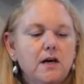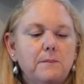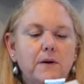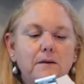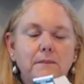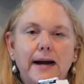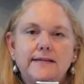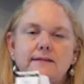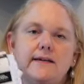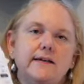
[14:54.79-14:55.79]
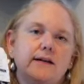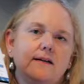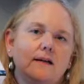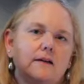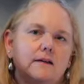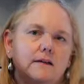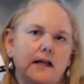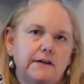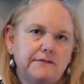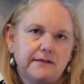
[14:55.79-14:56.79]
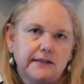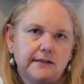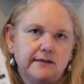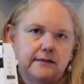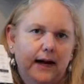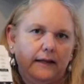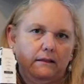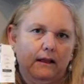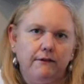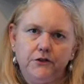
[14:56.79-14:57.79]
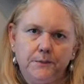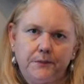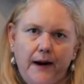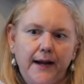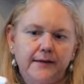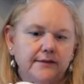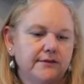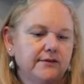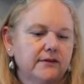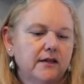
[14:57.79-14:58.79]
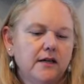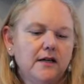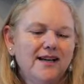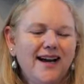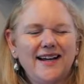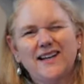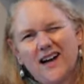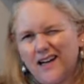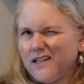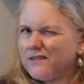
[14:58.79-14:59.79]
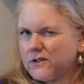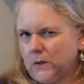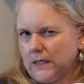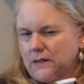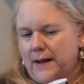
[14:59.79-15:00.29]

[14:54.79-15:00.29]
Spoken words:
but my skin loves this. I love the price. Kind of don't like the